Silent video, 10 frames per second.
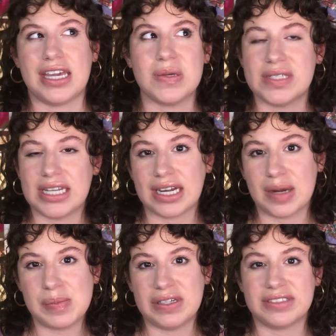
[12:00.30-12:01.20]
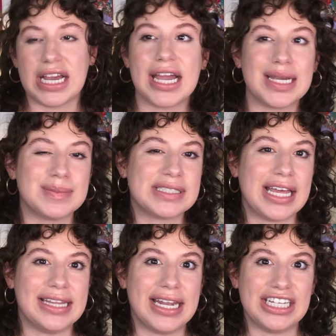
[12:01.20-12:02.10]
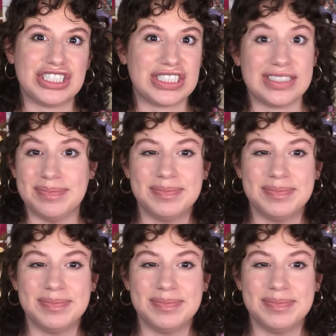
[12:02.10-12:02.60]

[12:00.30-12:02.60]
I used it a couple of times and then I just